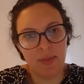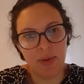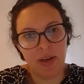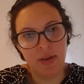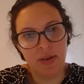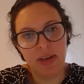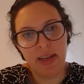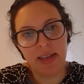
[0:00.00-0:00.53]
we're
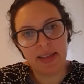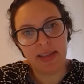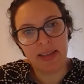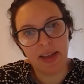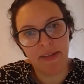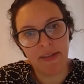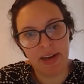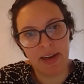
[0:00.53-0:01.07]
not
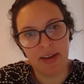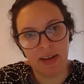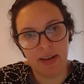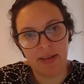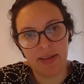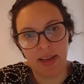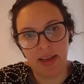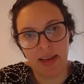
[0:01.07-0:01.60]
necessarily
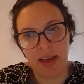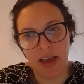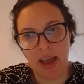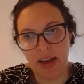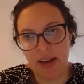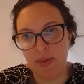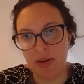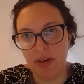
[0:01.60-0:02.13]
asking
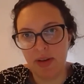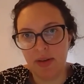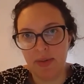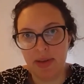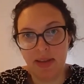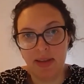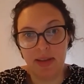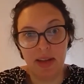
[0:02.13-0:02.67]
anyone who is